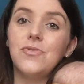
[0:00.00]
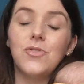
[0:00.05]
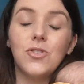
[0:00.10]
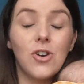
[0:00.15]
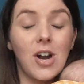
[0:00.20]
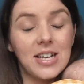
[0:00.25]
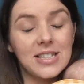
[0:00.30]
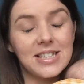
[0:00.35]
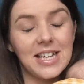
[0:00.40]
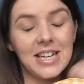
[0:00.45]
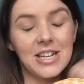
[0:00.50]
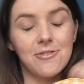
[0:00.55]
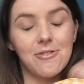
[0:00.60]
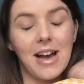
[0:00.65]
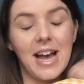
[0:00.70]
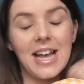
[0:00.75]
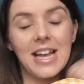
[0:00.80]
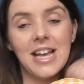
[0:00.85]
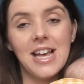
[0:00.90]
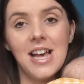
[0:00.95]
for us
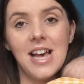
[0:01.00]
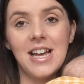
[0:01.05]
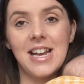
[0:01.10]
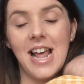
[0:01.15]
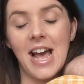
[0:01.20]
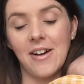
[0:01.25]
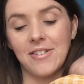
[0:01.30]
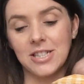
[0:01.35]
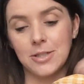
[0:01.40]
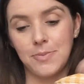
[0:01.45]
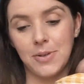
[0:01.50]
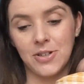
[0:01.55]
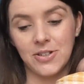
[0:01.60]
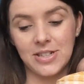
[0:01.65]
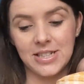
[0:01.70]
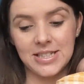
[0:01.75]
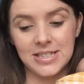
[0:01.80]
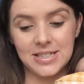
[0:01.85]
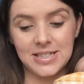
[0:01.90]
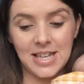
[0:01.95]
anyway, and our
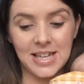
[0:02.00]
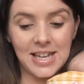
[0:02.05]
experience.